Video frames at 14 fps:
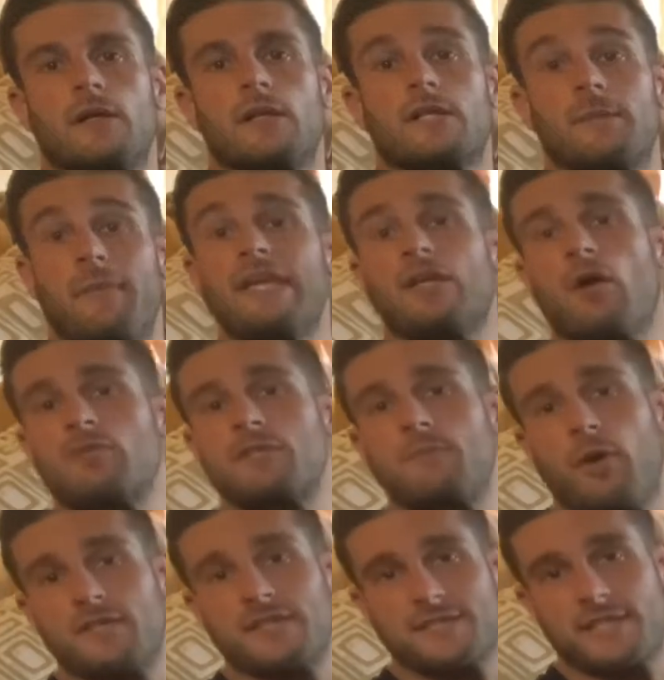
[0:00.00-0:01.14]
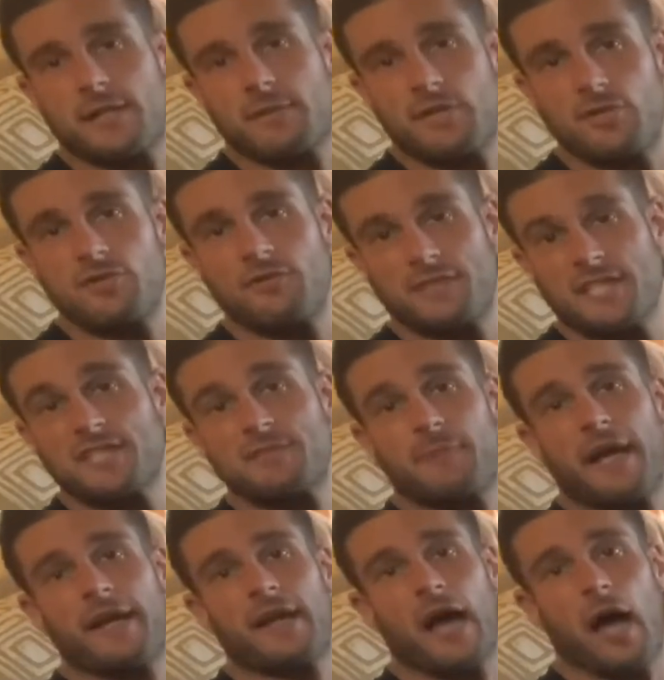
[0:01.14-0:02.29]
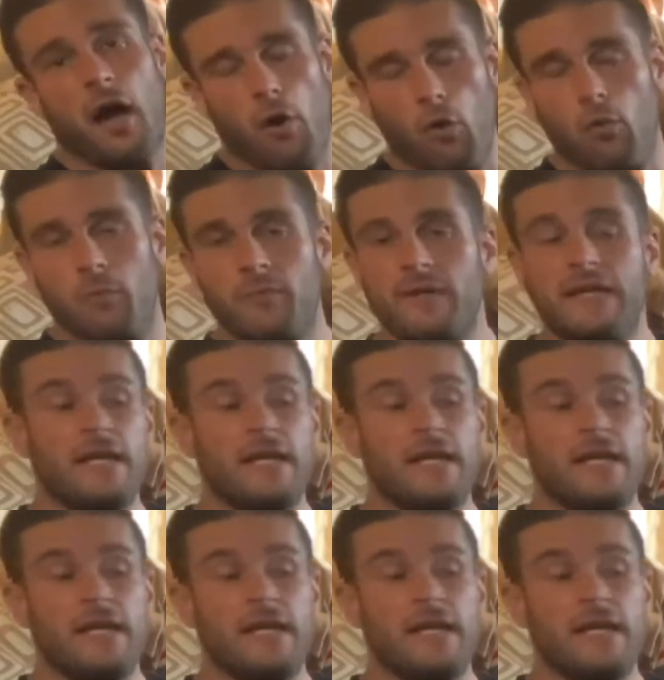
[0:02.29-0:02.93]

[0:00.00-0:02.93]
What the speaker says: the main coaching point to consider when using a resistance band at home